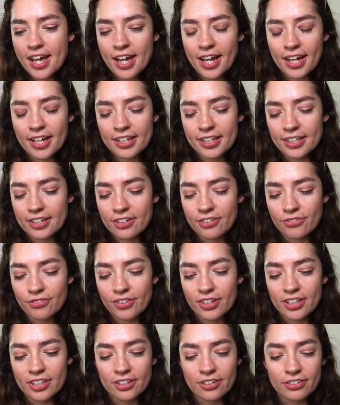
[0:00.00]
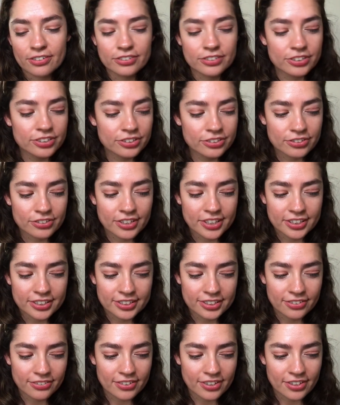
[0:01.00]
I didn't want to go too
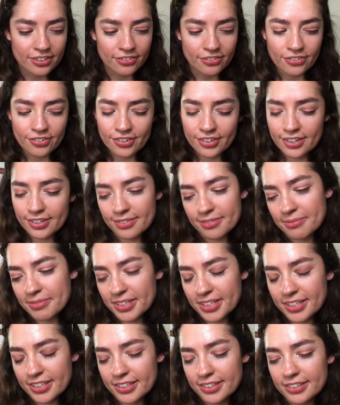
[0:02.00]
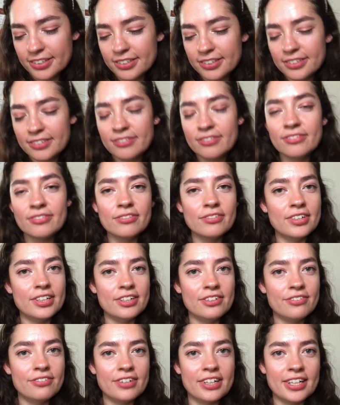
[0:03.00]
crazy with the order because what
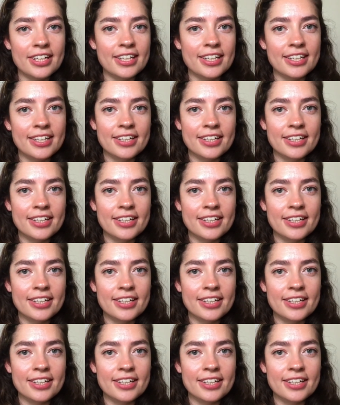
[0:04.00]
if I